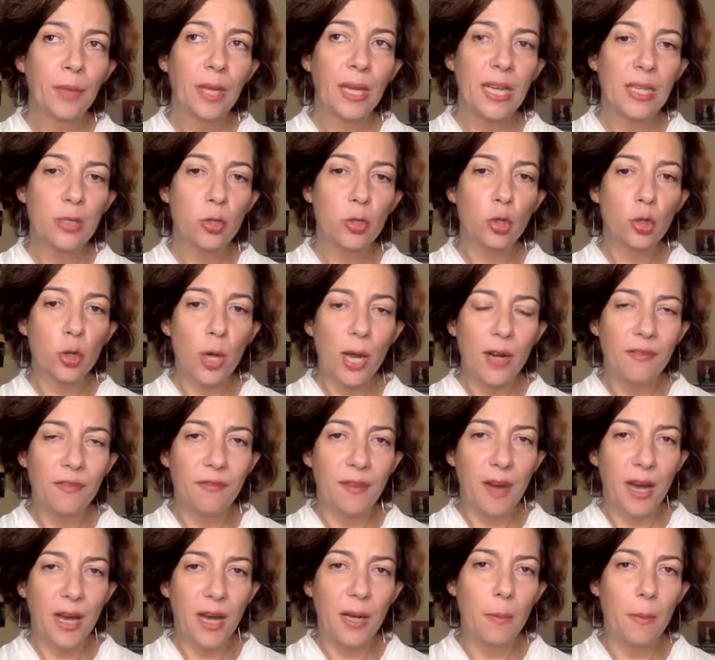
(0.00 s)
is to try to
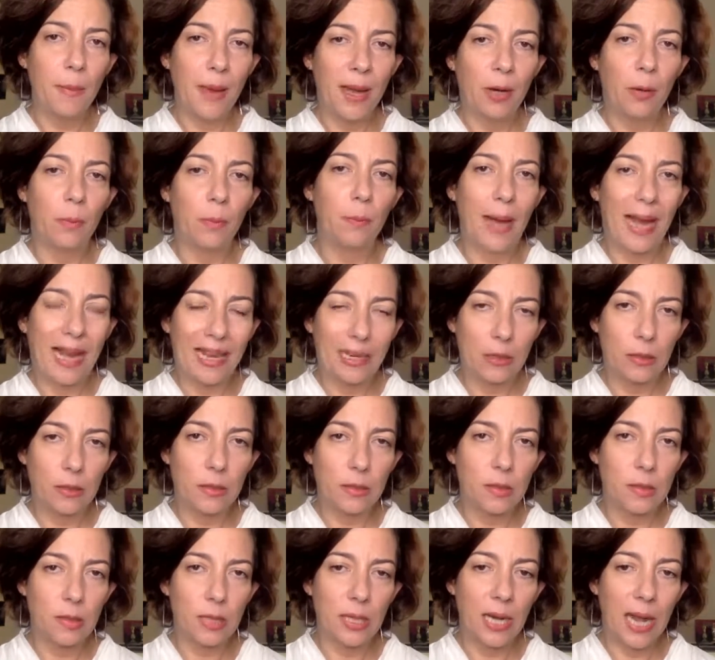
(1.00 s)
find a better
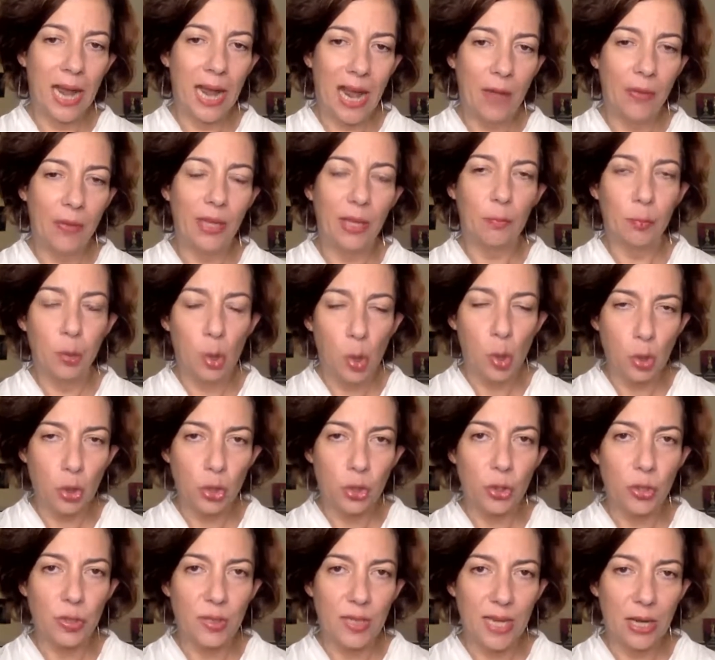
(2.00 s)
balance in how they
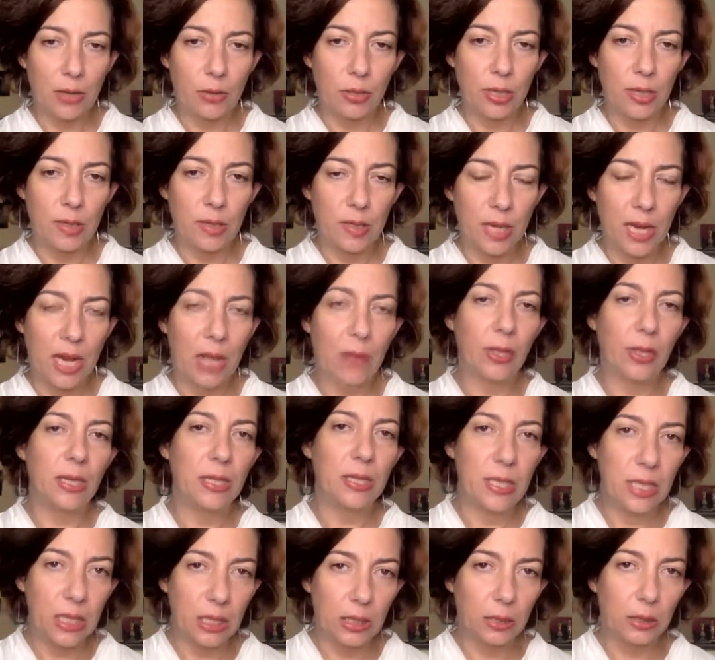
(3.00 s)
approach the Saudis and how they
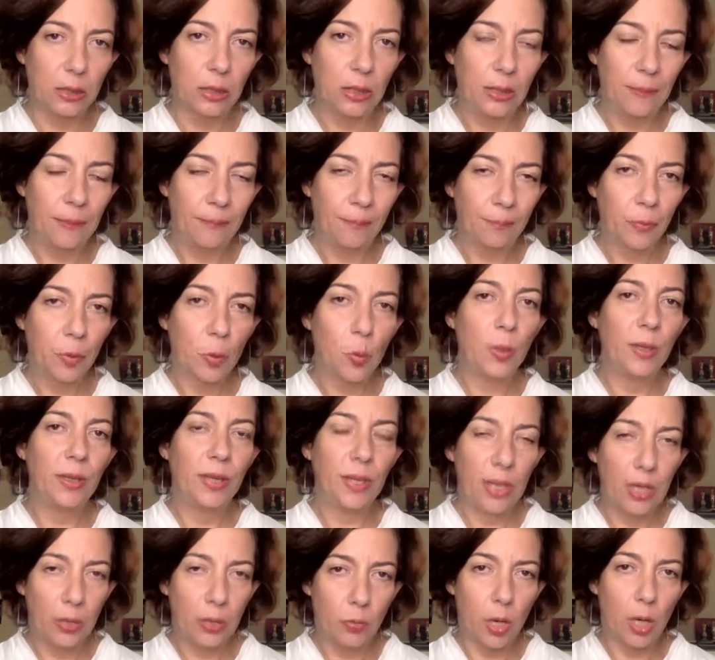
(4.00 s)
deal with
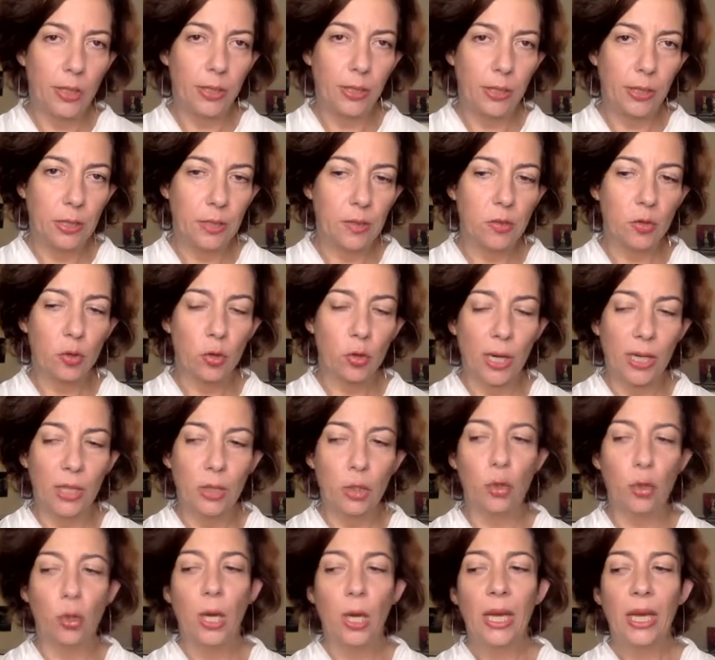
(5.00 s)
the Iranians, trying
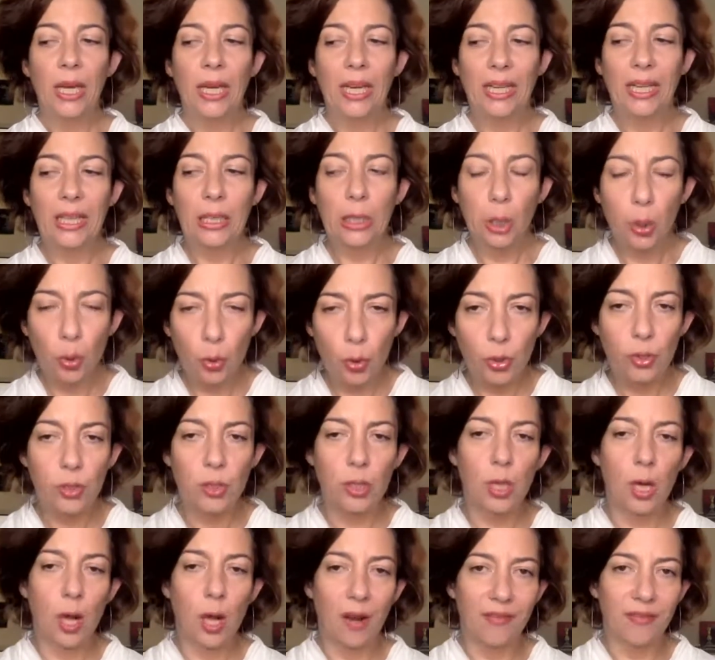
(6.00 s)
to include
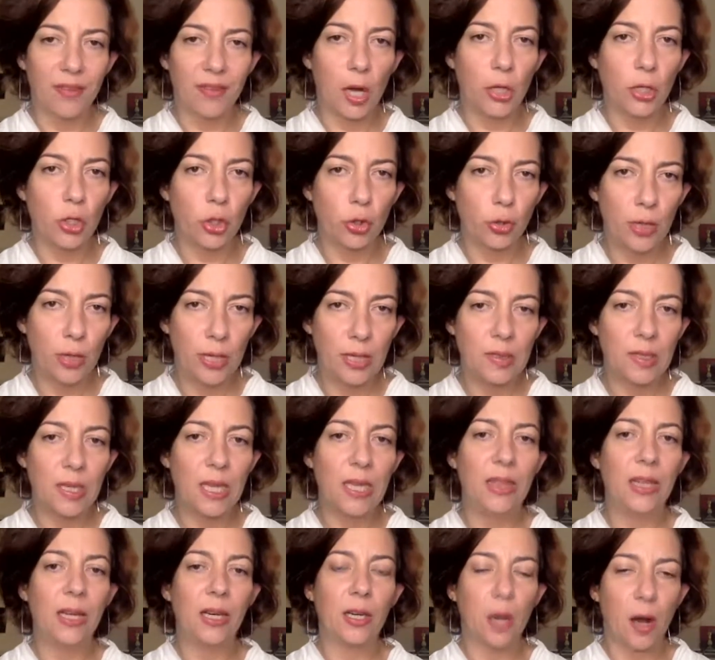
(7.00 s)
the Gulf countries
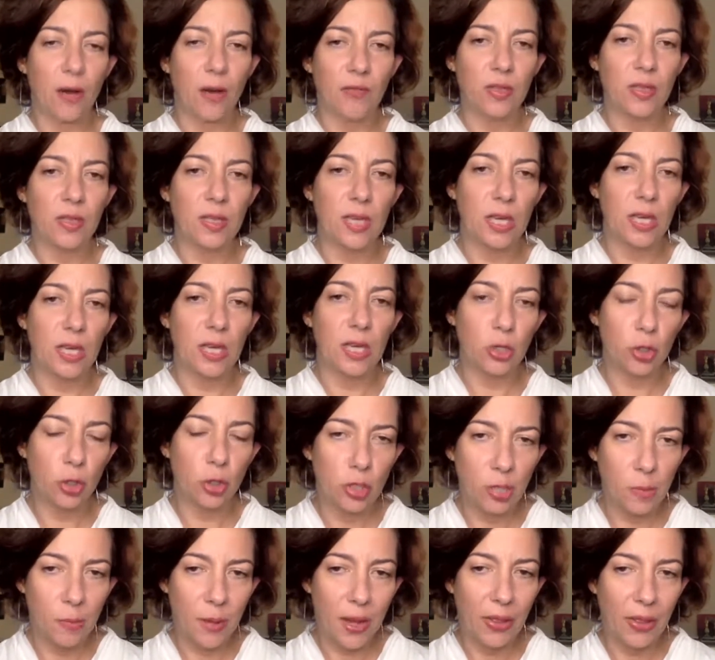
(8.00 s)
in their
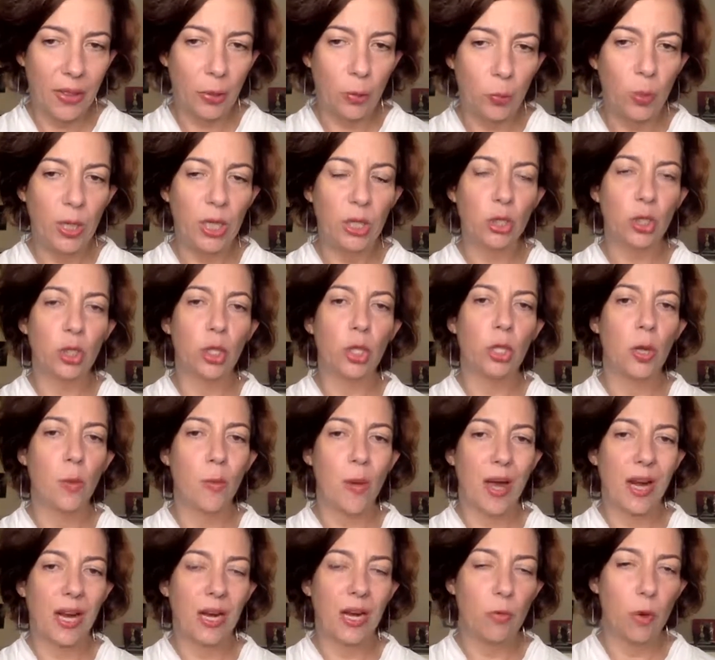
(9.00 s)
conversations about the region,
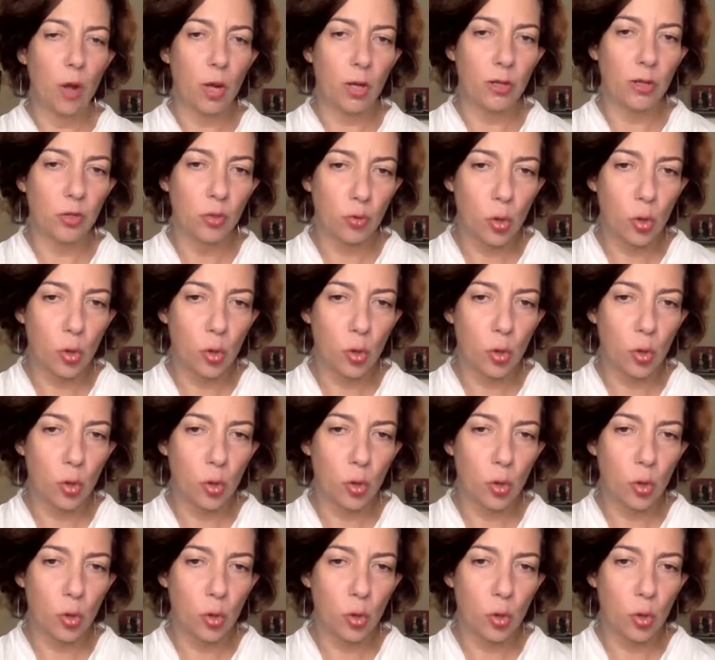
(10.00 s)
about Iran's